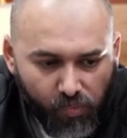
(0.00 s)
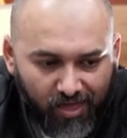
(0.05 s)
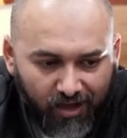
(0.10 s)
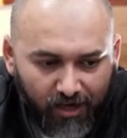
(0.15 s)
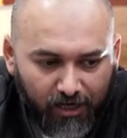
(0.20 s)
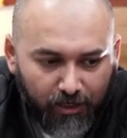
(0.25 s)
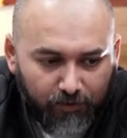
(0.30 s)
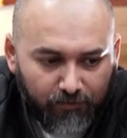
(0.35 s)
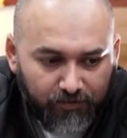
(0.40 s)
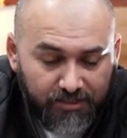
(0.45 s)

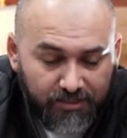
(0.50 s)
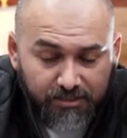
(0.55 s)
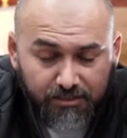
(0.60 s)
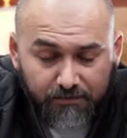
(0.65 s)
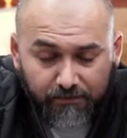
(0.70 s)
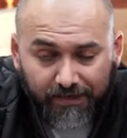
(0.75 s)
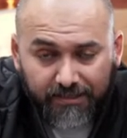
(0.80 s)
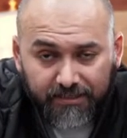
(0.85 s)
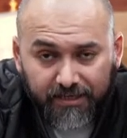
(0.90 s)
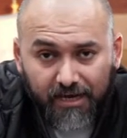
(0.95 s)
Um, this is
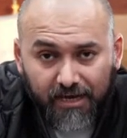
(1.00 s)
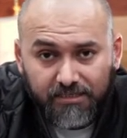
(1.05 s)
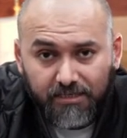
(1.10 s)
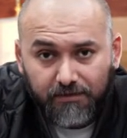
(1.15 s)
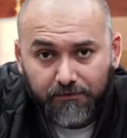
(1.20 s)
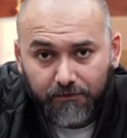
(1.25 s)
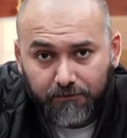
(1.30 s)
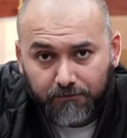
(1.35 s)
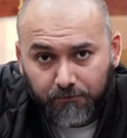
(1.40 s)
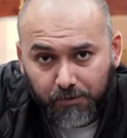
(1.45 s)
fantastic
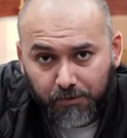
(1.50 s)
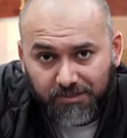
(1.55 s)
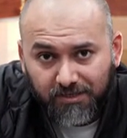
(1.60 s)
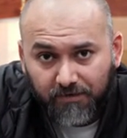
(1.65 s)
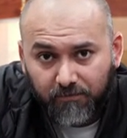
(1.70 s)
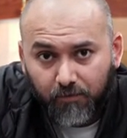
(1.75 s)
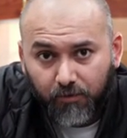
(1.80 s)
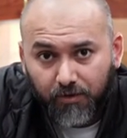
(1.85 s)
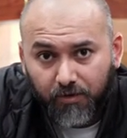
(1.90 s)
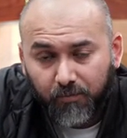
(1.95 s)
for
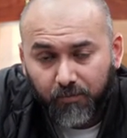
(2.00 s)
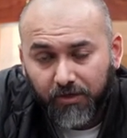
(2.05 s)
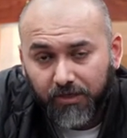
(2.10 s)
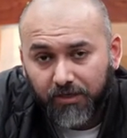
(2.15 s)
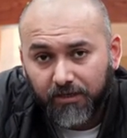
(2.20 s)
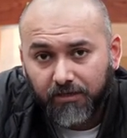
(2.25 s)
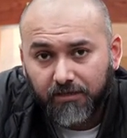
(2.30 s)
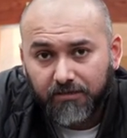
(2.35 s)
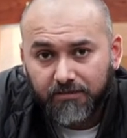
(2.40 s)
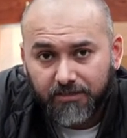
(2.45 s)

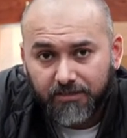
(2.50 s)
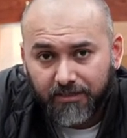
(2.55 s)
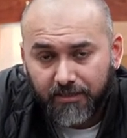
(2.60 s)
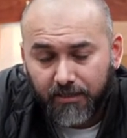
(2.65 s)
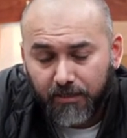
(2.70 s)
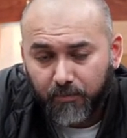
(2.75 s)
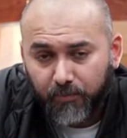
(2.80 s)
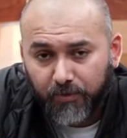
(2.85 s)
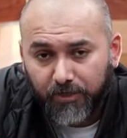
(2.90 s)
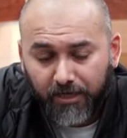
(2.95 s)
1440p,
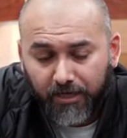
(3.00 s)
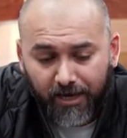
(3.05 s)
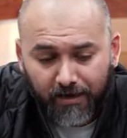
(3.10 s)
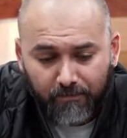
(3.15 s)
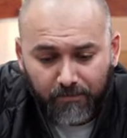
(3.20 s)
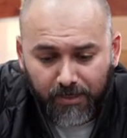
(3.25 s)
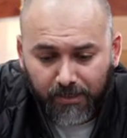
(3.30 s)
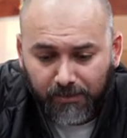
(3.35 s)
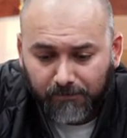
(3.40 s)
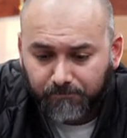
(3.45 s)
1080p
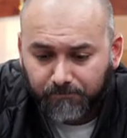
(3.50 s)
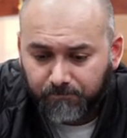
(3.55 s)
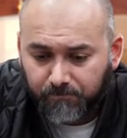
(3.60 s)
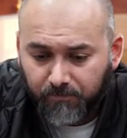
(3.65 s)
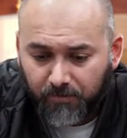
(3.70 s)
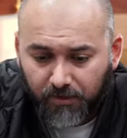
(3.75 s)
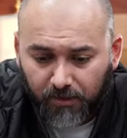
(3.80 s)
gaming.